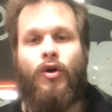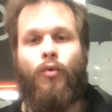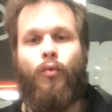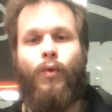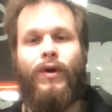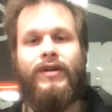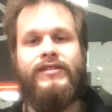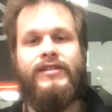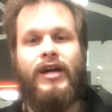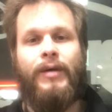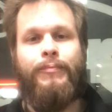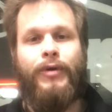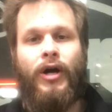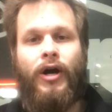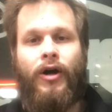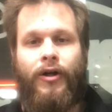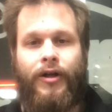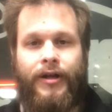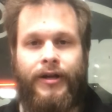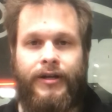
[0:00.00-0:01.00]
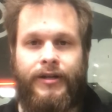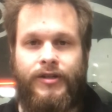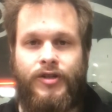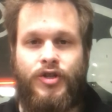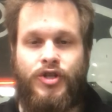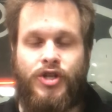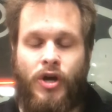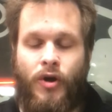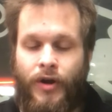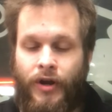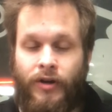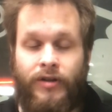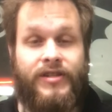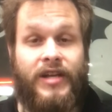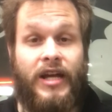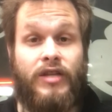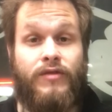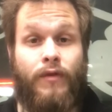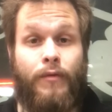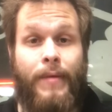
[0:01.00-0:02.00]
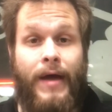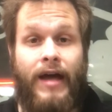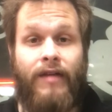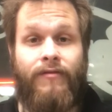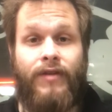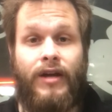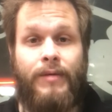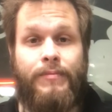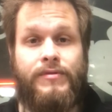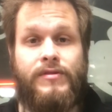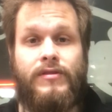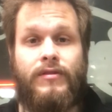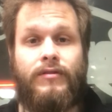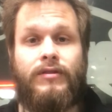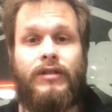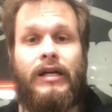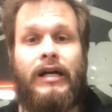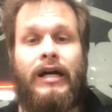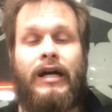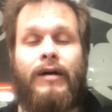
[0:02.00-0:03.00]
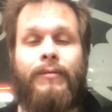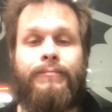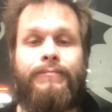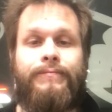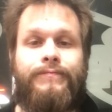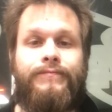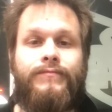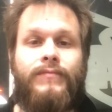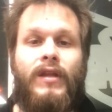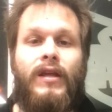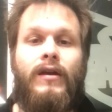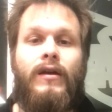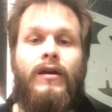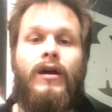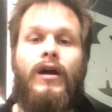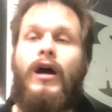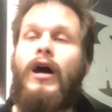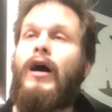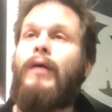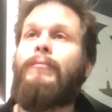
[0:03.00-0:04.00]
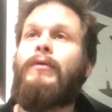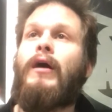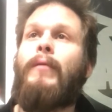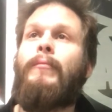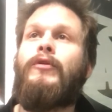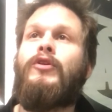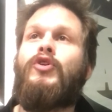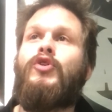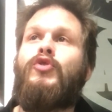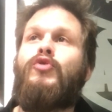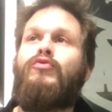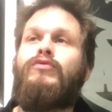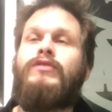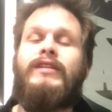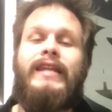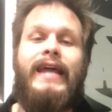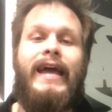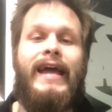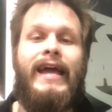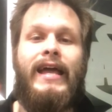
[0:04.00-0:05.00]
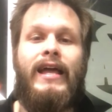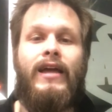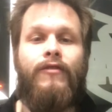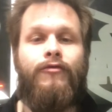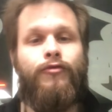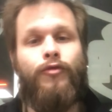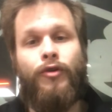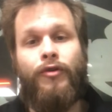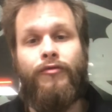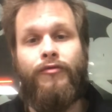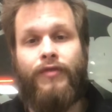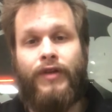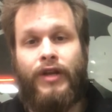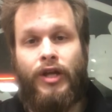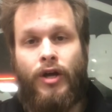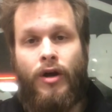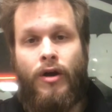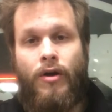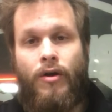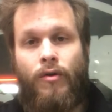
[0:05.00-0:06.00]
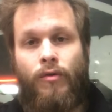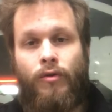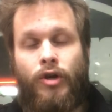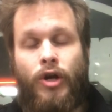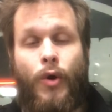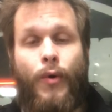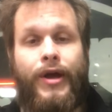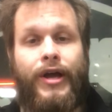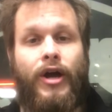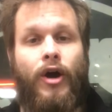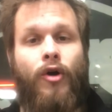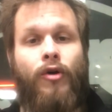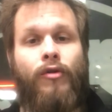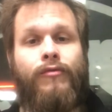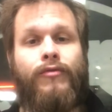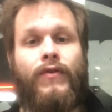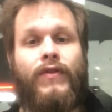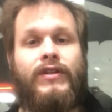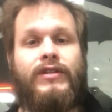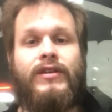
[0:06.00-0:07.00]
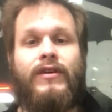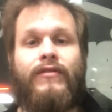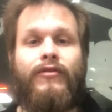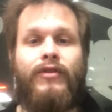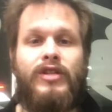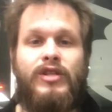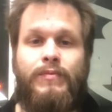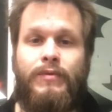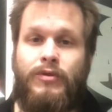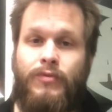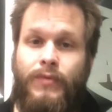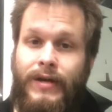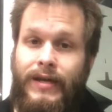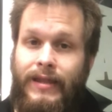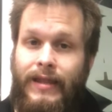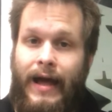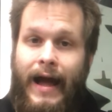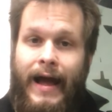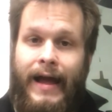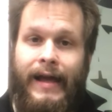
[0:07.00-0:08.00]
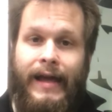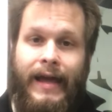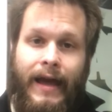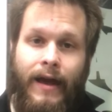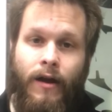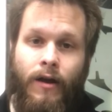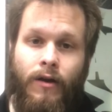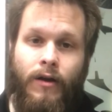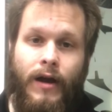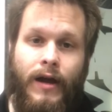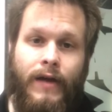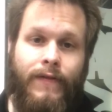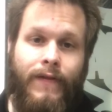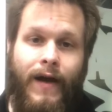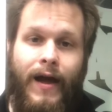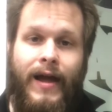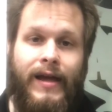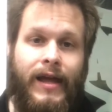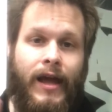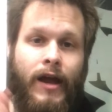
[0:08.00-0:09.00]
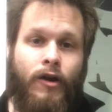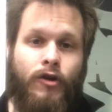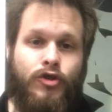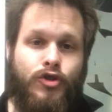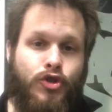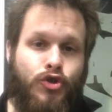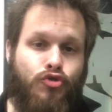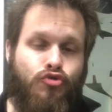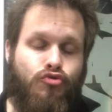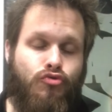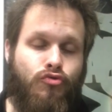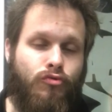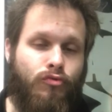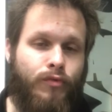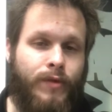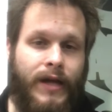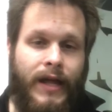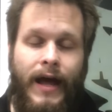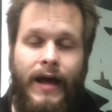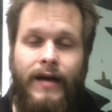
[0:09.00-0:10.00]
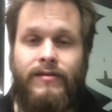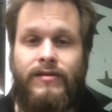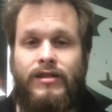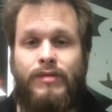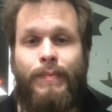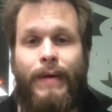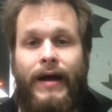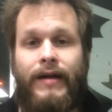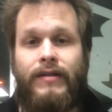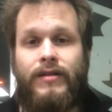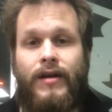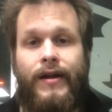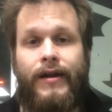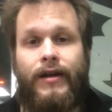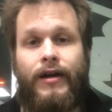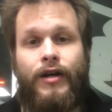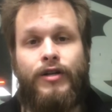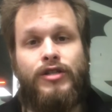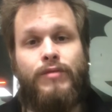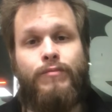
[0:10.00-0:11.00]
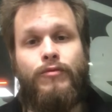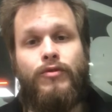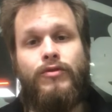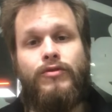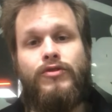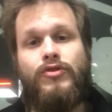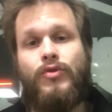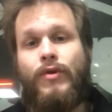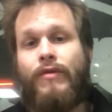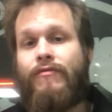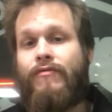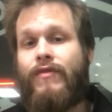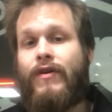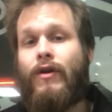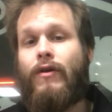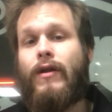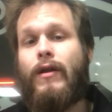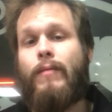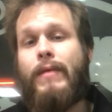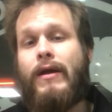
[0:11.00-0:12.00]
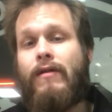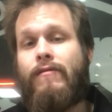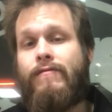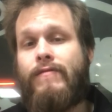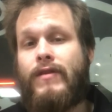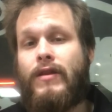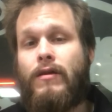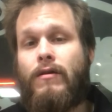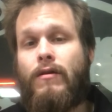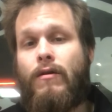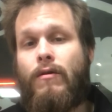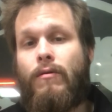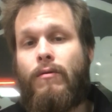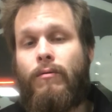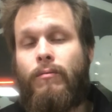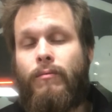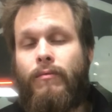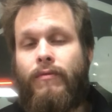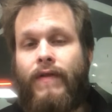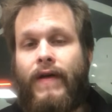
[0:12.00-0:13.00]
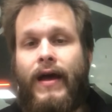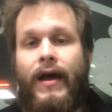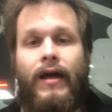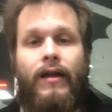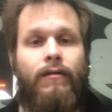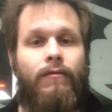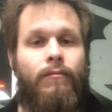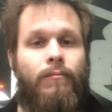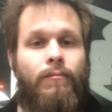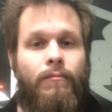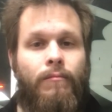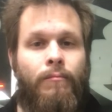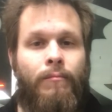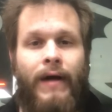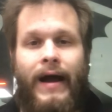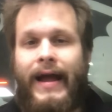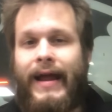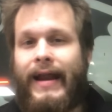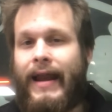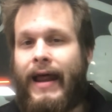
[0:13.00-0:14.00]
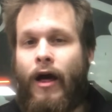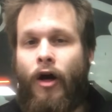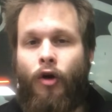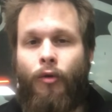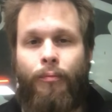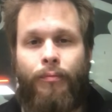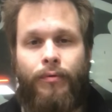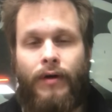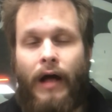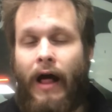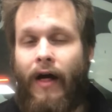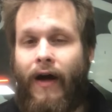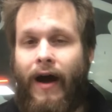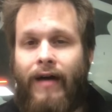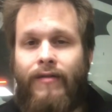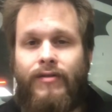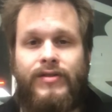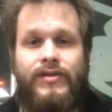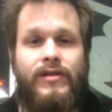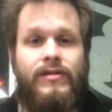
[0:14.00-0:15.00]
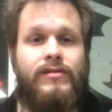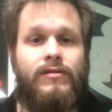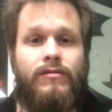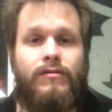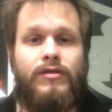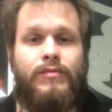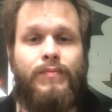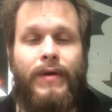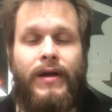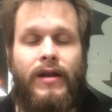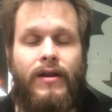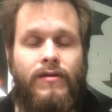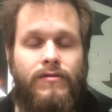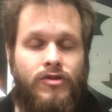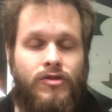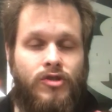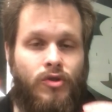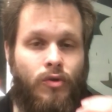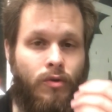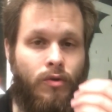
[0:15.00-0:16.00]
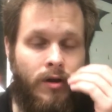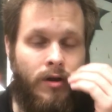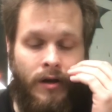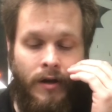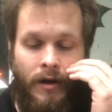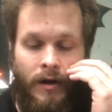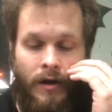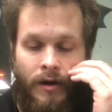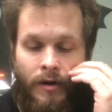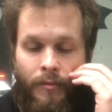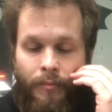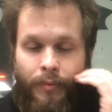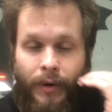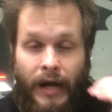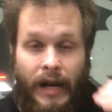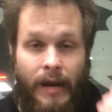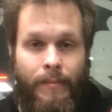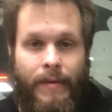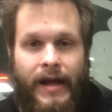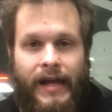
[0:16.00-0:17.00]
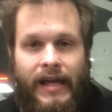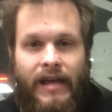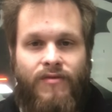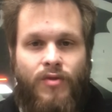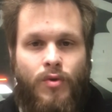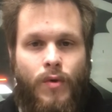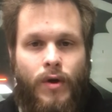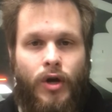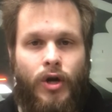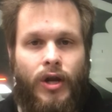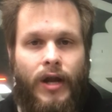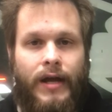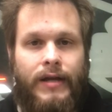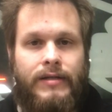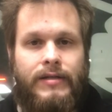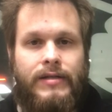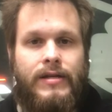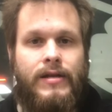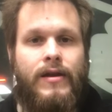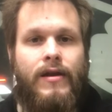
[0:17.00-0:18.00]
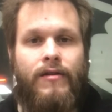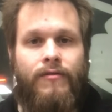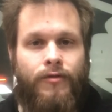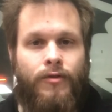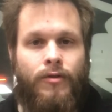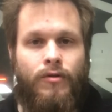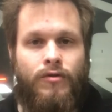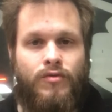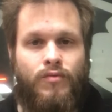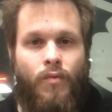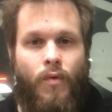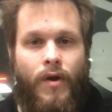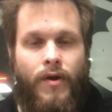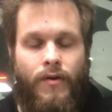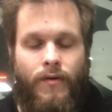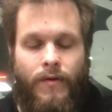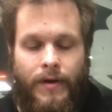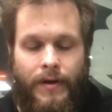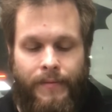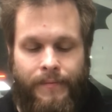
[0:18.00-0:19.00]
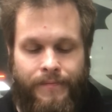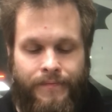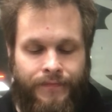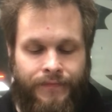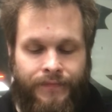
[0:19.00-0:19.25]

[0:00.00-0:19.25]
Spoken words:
What's up, y'all? It's Joe here at Statesville Mad Vapes. I'm coming to you today for a video going over the difference between the iCare and the iCare 2. We get asked this by a ton of customers, so I figured I'd make a video that might help. I'll obviously still explain it in store, but it might give you a good idea, and for those wondering.